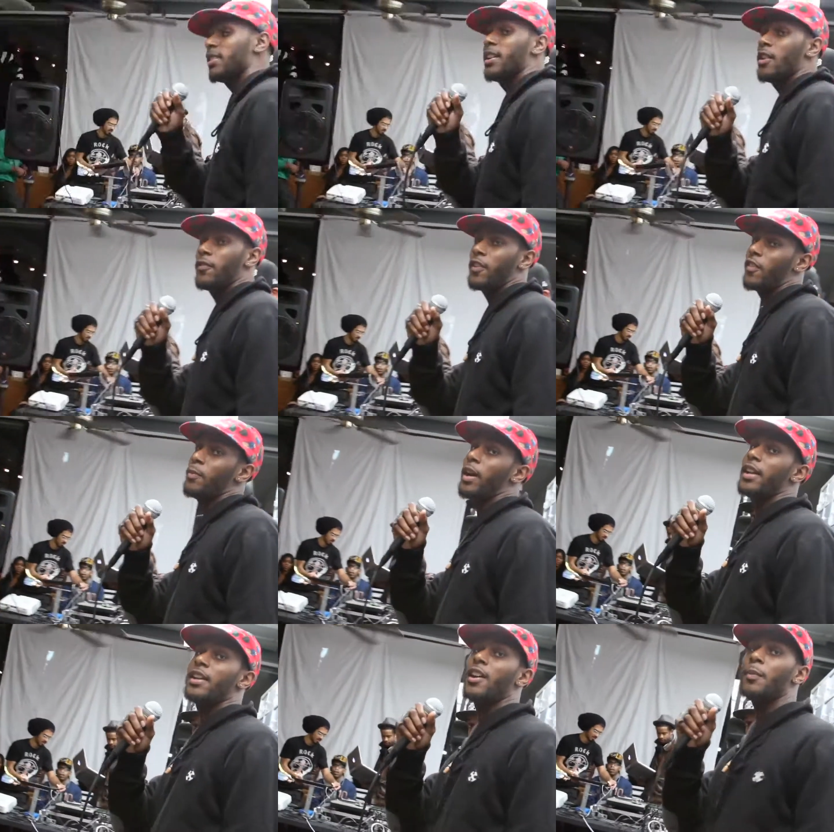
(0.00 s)
again for everybody
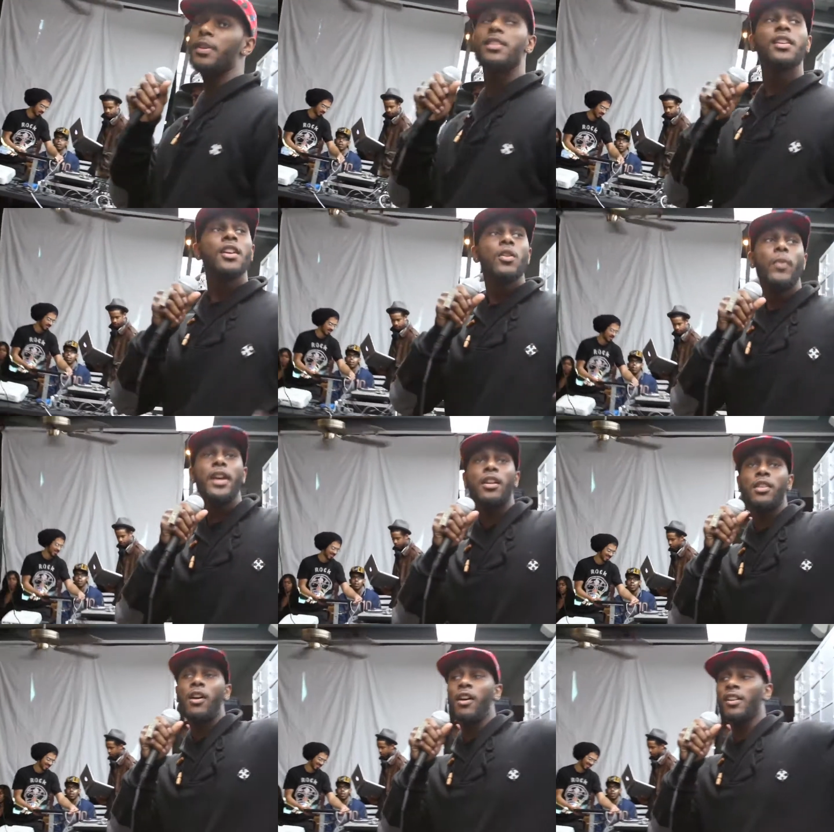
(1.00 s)
coming. We got the
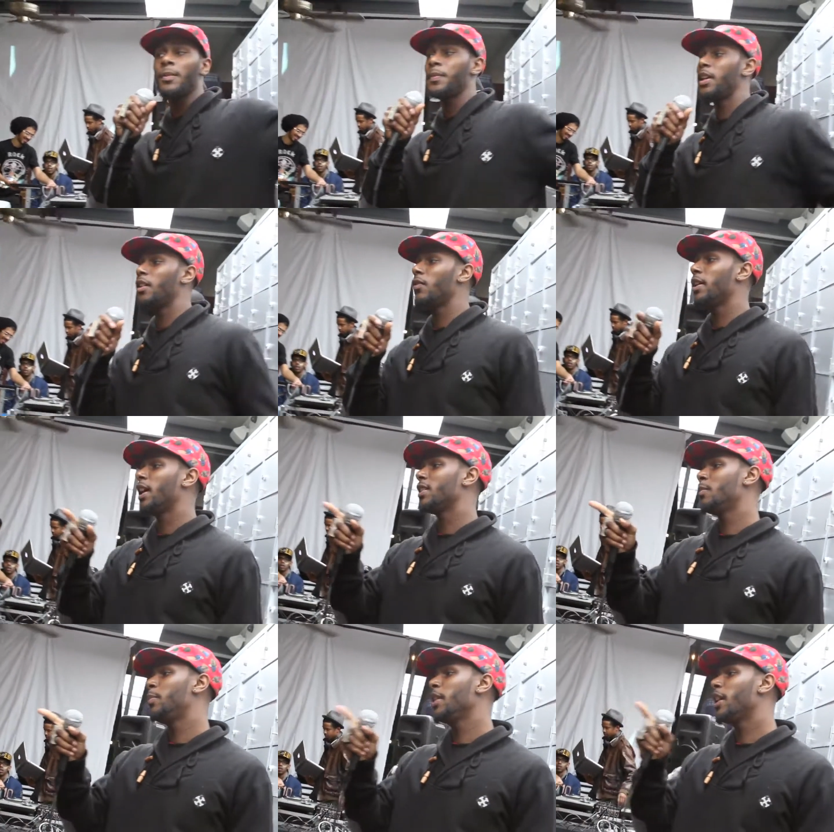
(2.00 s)
art up there. We got the
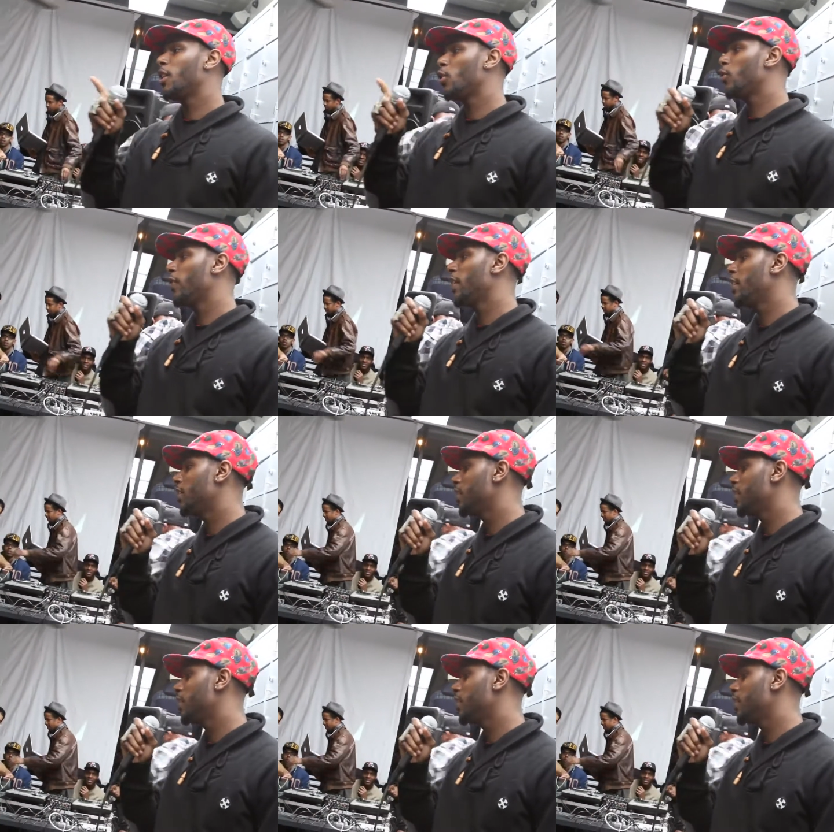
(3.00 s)
big art over here.